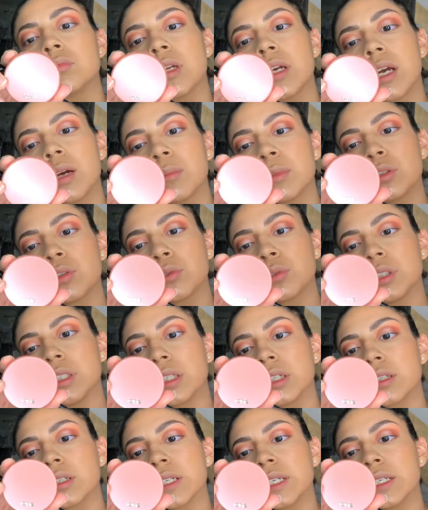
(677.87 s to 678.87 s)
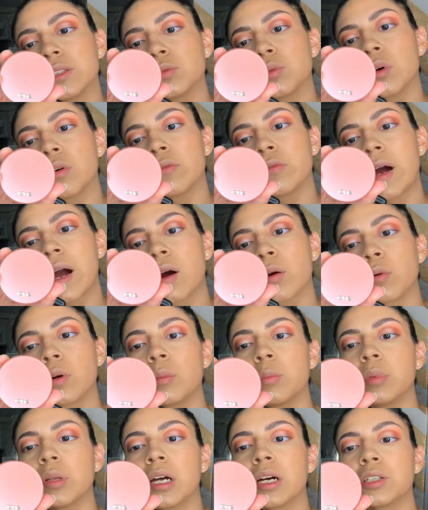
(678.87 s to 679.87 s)
Amazonian Clay 12-Hour
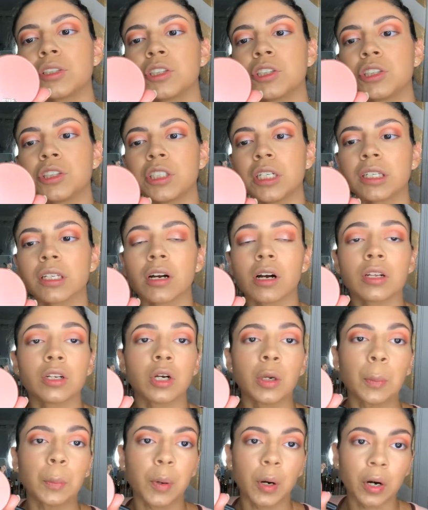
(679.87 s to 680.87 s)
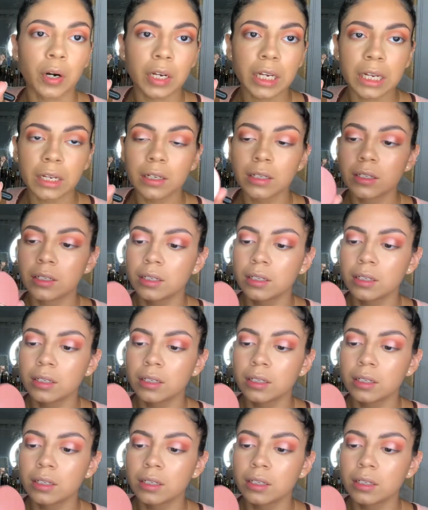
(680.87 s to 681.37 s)
Blush in the color Party